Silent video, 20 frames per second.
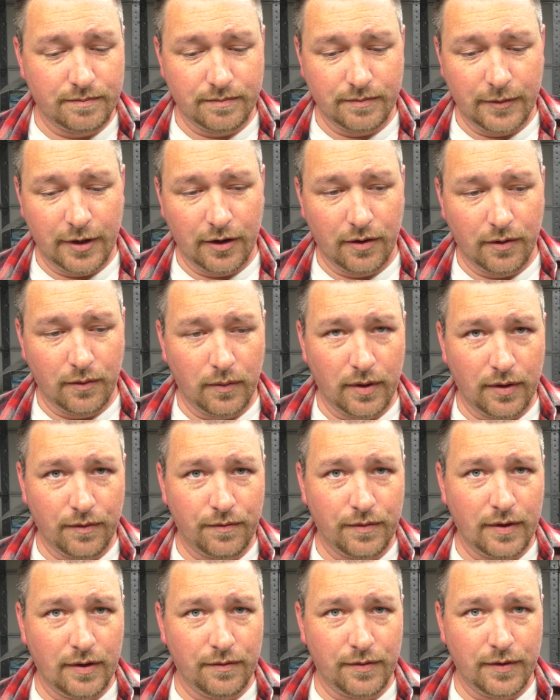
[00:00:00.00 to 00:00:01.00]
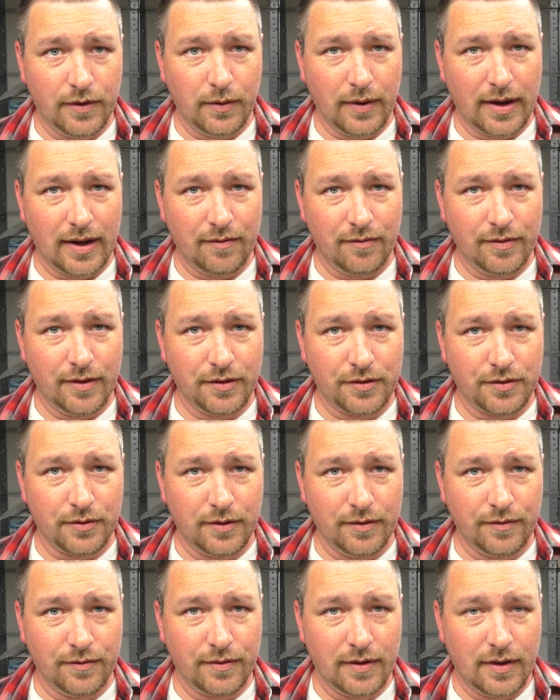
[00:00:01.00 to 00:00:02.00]
You know, if you have this
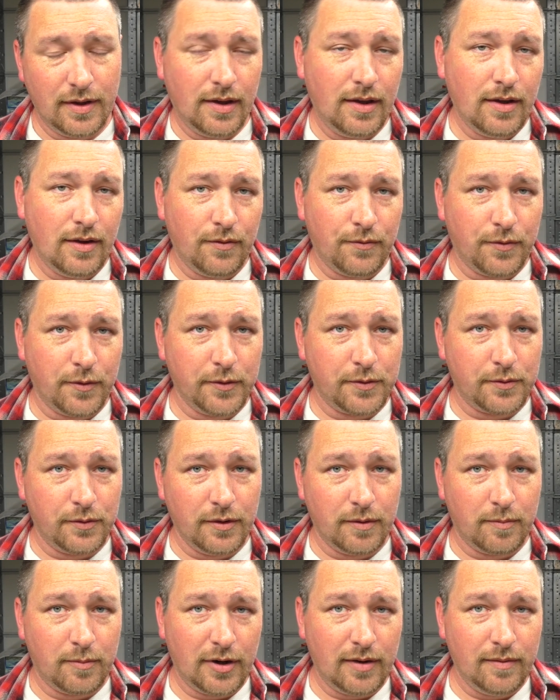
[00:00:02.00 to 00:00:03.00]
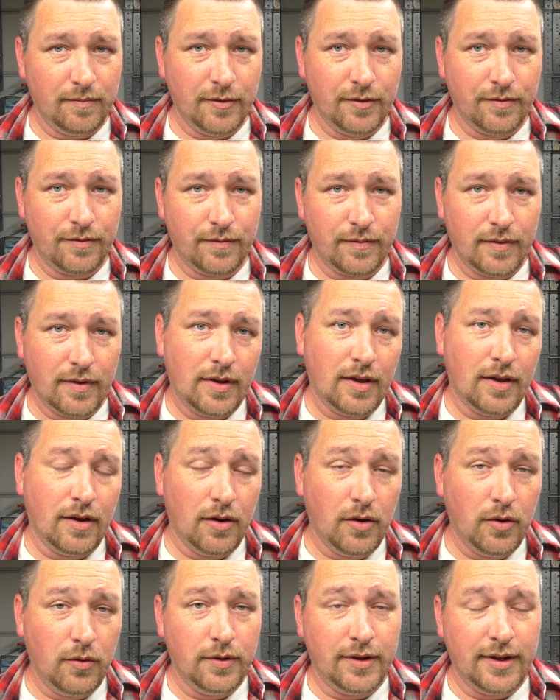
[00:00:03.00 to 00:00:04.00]
sort of first world problem of,
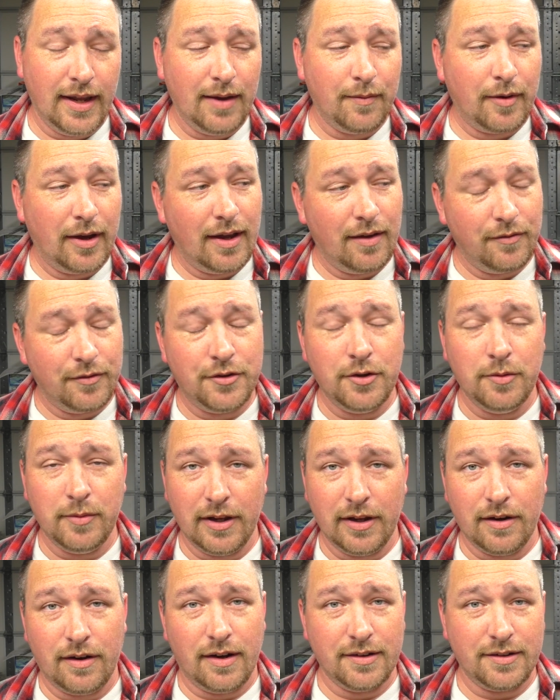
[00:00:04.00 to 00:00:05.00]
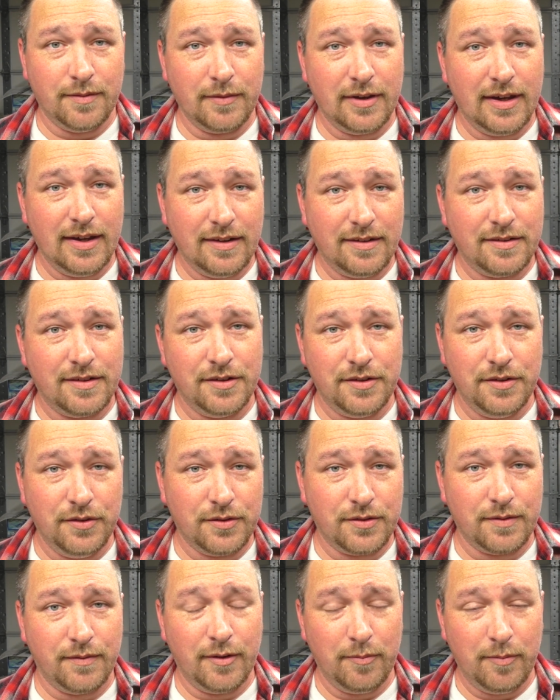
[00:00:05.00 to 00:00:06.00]
oh, damn, I have too many awesome kits to
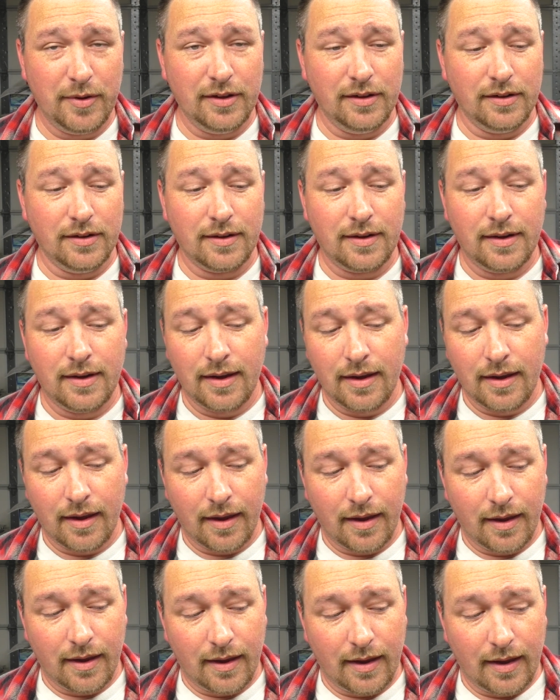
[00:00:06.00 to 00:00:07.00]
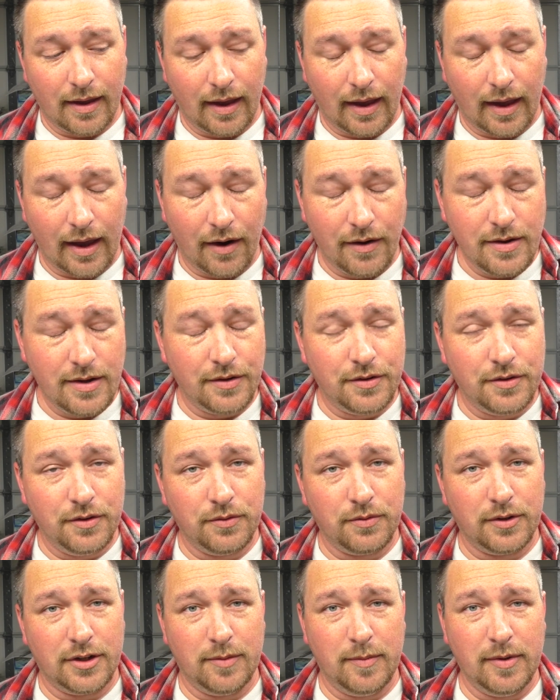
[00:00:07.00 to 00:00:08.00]
choose from to build. How do you
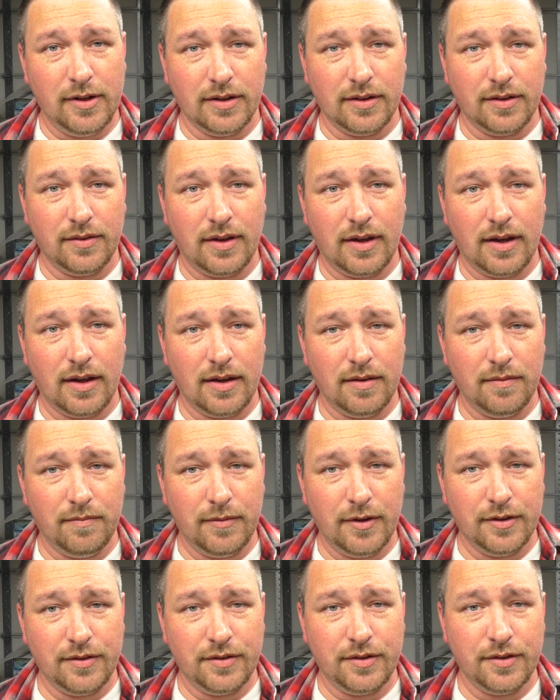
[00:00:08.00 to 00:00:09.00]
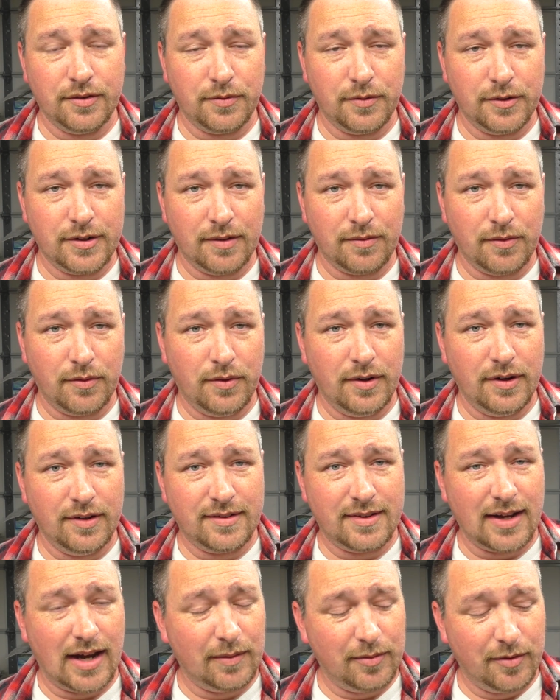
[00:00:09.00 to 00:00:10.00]
choose what to build? Is it just whichever one is
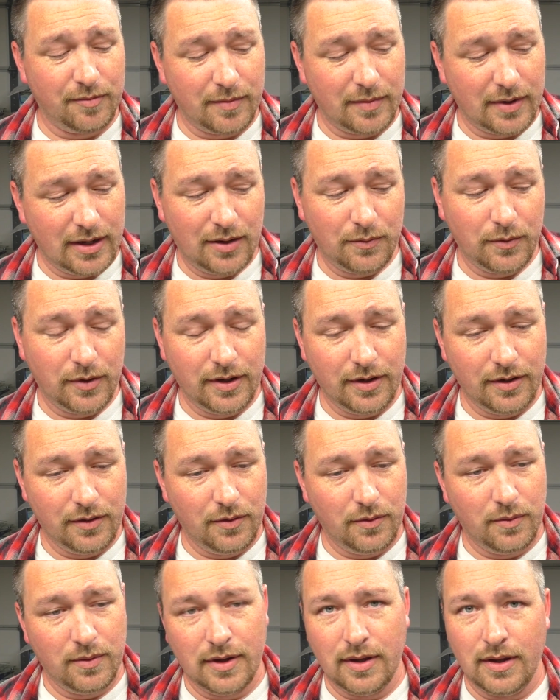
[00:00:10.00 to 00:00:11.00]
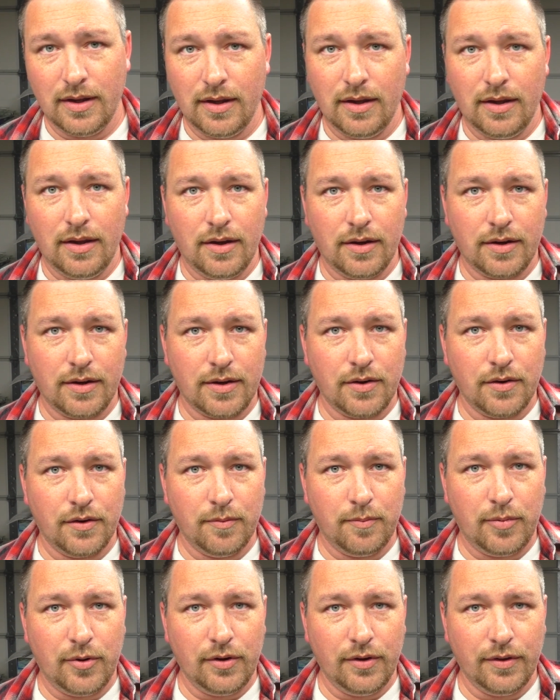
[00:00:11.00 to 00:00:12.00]
top of mind when you go
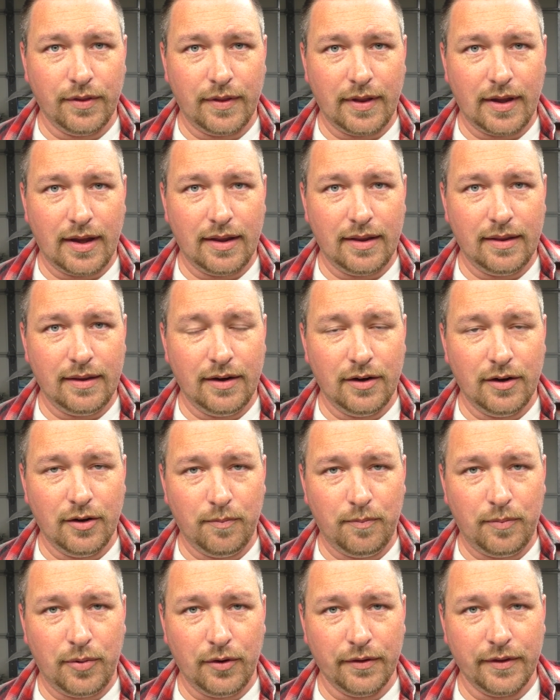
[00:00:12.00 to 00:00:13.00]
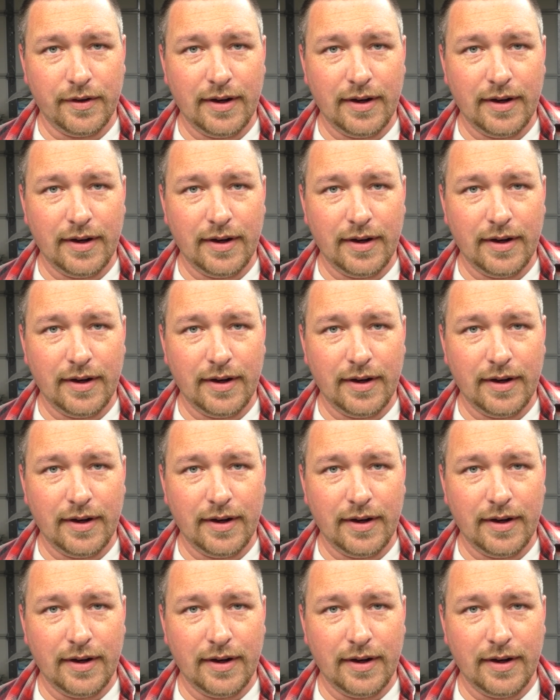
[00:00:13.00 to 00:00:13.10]
to pull that, you know, pull the